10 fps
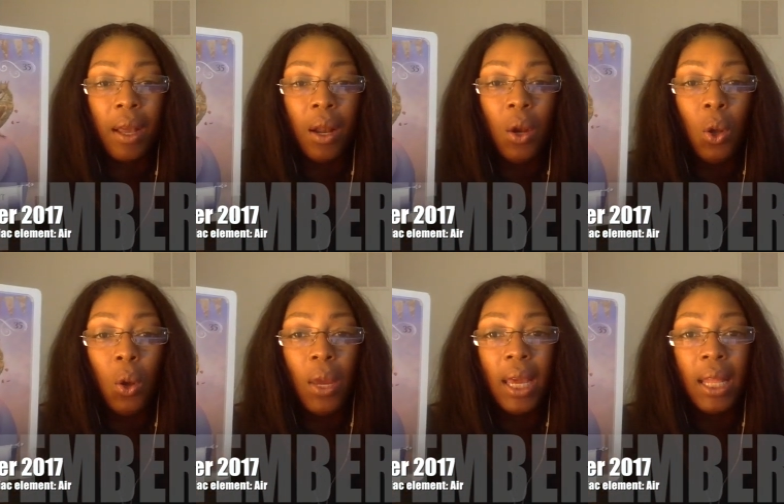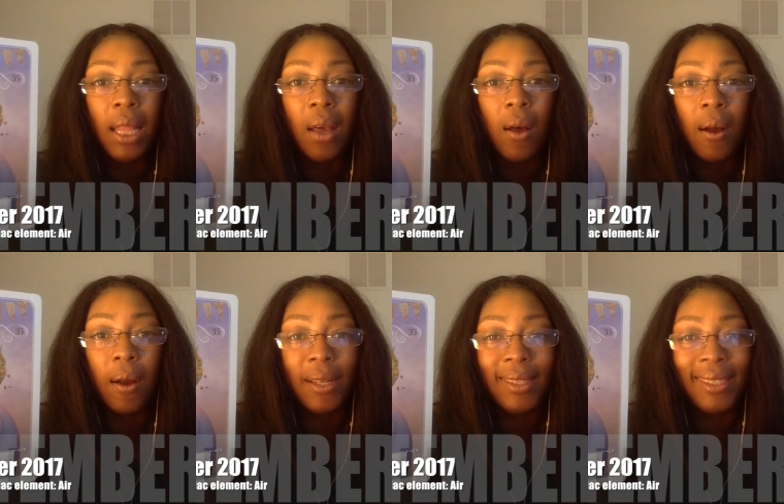loyal
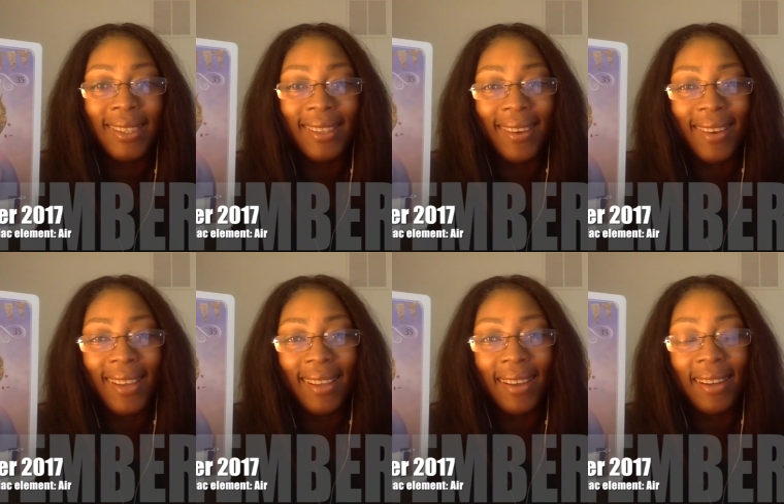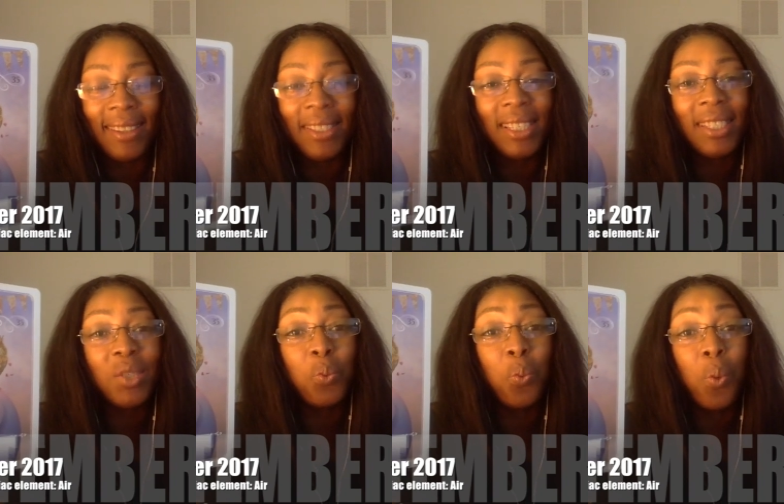arts. So this
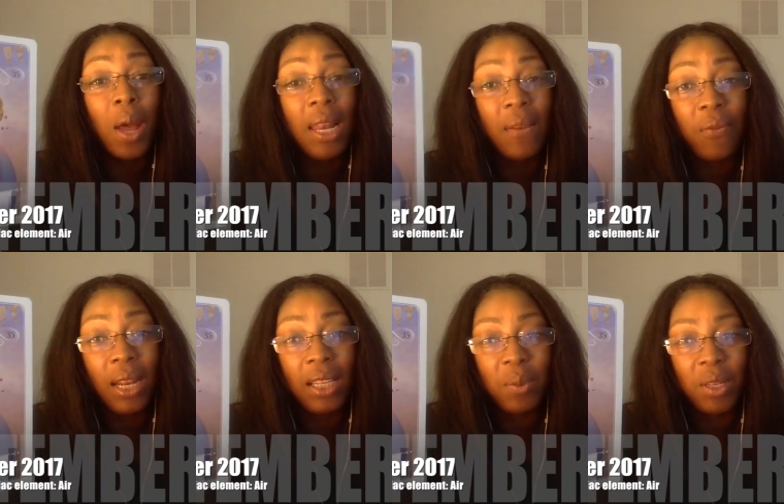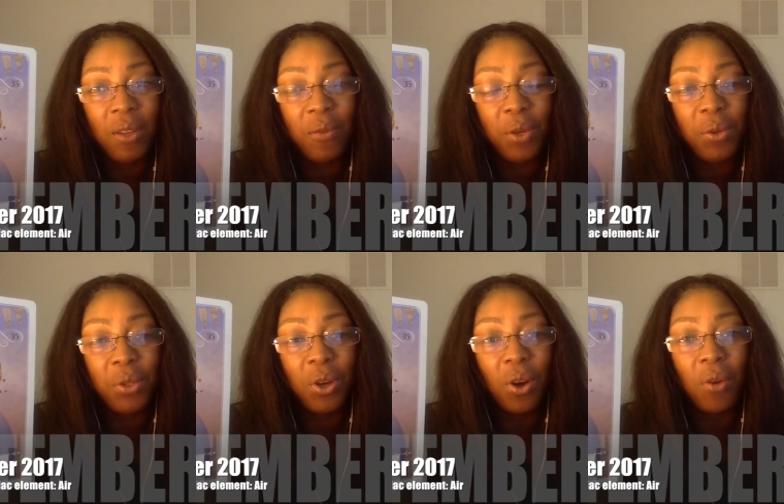is wonderful, especially for you
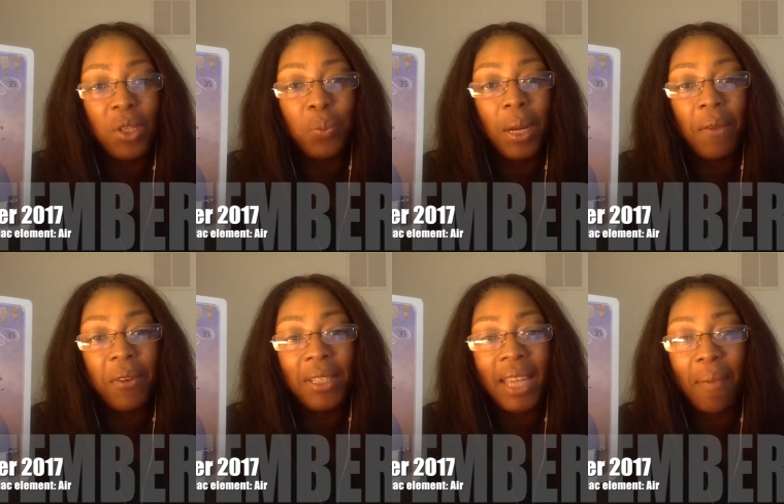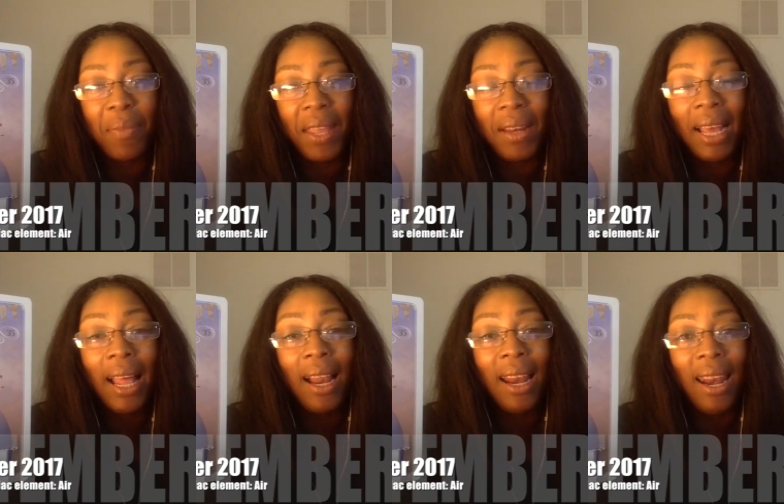Taurus. Whatever is happening,
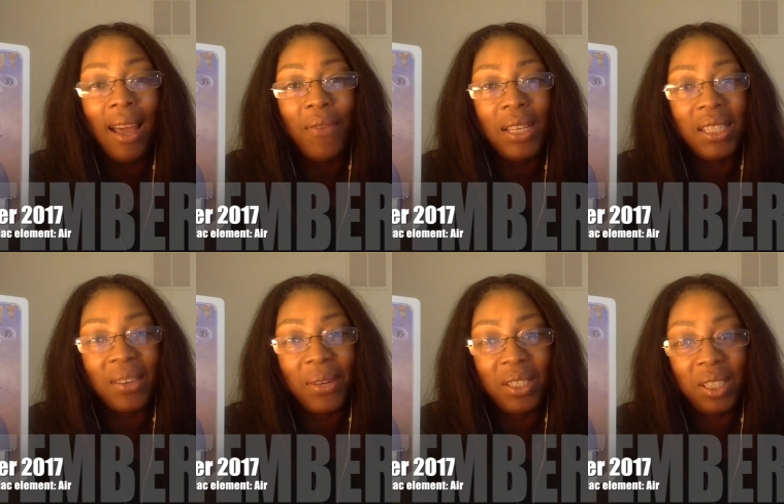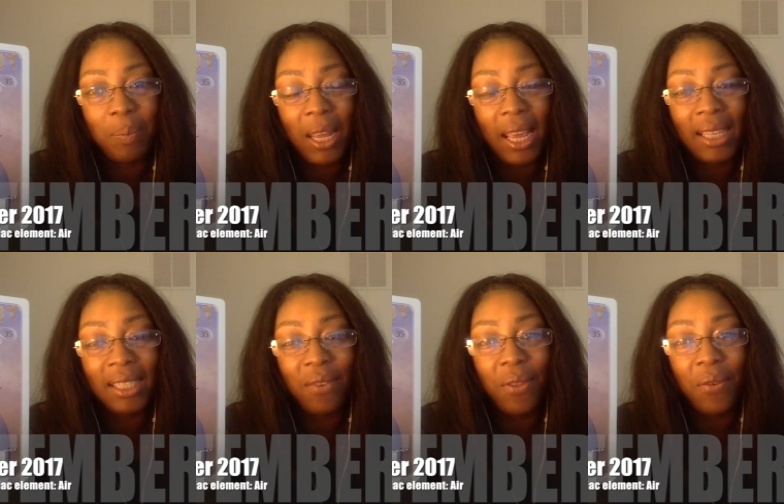love is going to play a
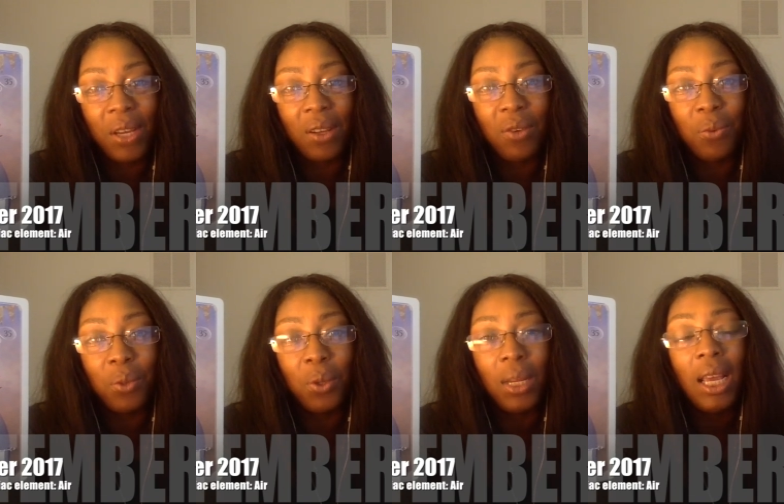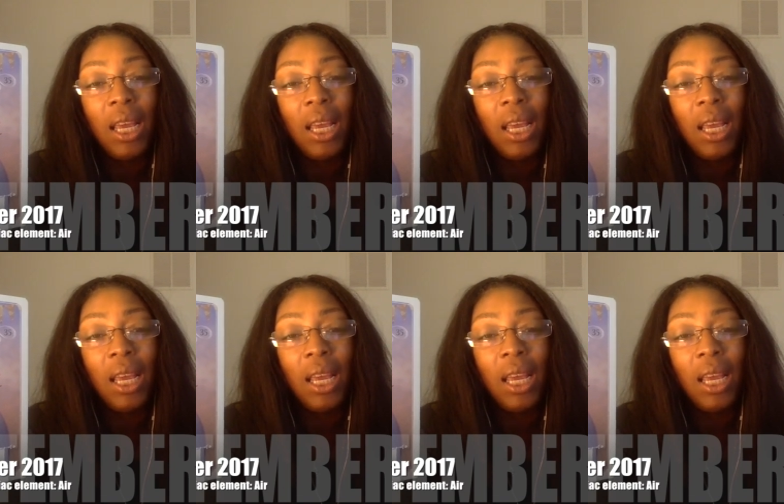significant role.